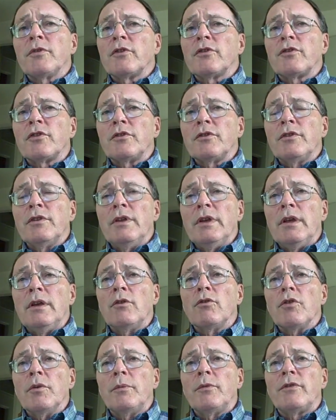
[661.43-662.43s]
are certainly
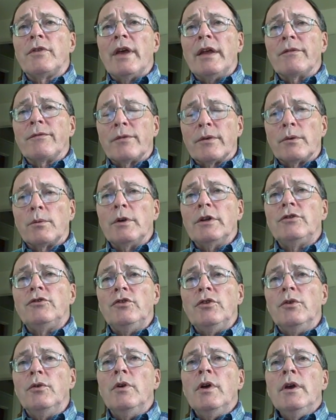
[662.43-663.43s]
groups that for which
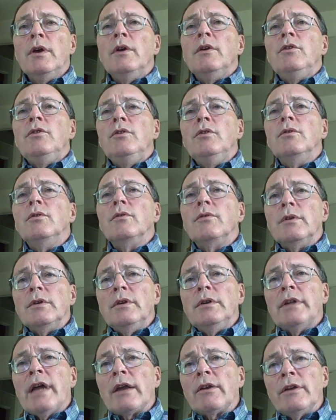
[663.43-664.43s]
you
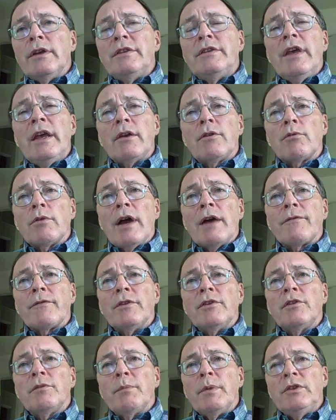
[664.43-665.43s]
not only take
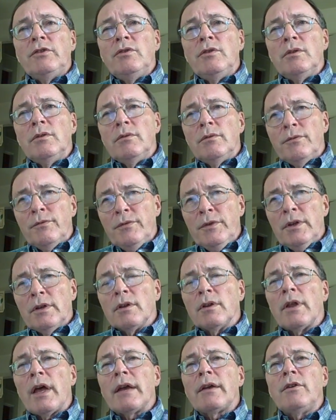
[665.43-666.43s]
reference, but you
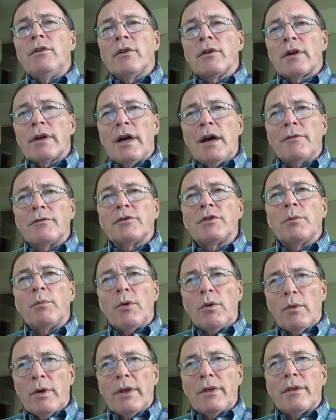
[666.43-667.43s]
feel like you're
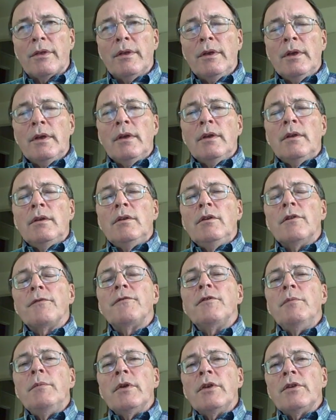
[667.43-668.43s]
comfortable with. You're
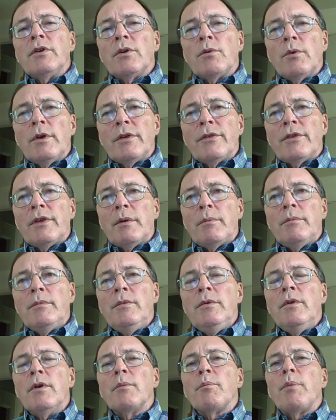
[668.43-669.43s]
familiar with them.
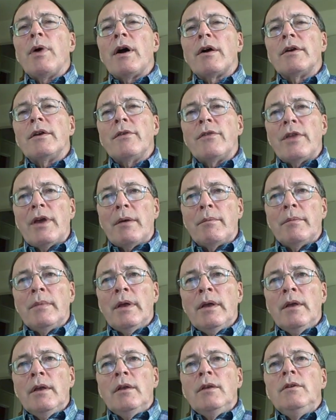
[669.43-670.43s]
You're part of them.
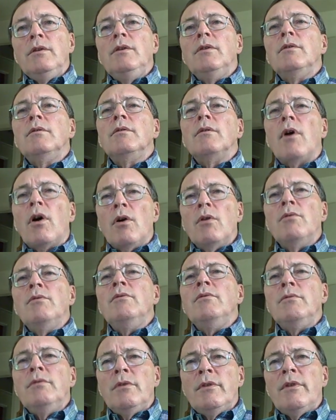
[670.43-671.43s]
You
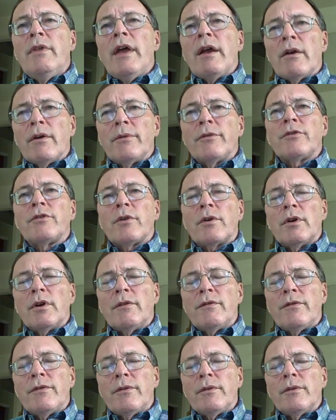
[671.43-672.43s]
own their sort
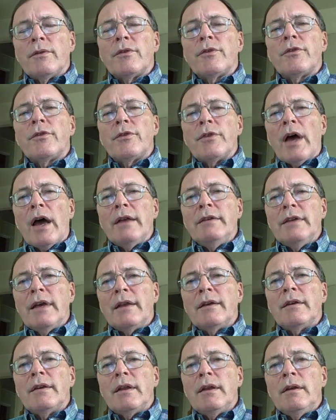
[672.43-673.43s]
of
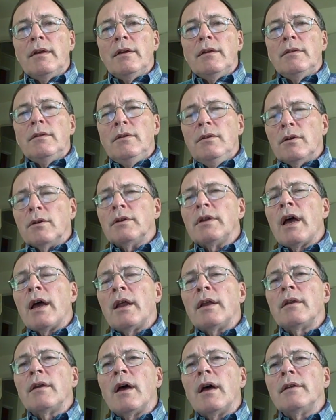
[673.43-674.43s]
identity. You're
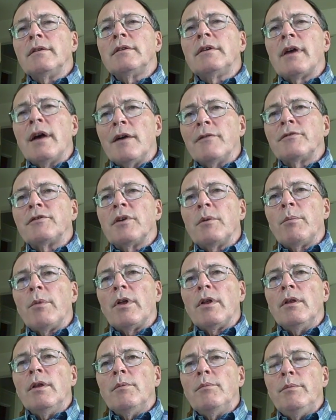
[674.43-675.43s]
not
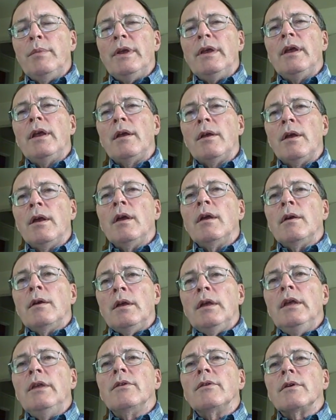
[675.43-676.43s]
uncomfortable being
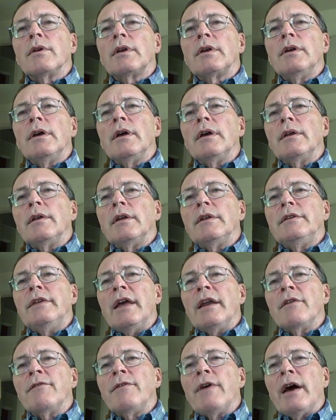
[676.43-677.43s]
either
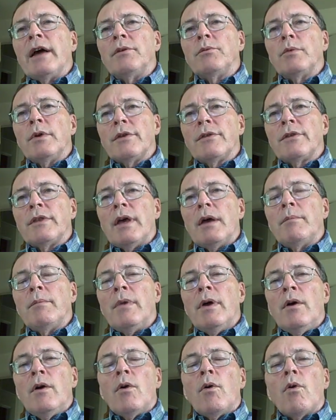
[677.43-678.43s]
identified with
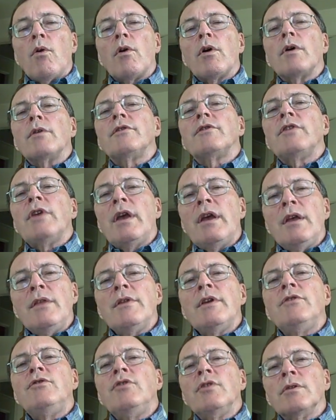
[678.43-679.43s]
them or saying
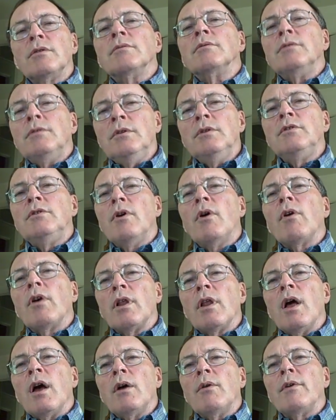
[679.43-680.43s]
that you'd go
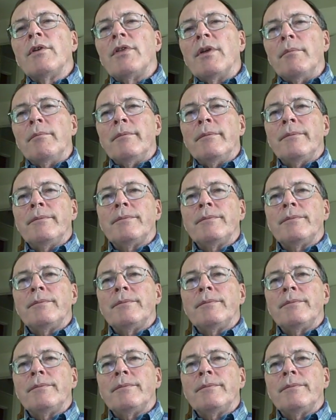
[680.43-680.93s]
along with them.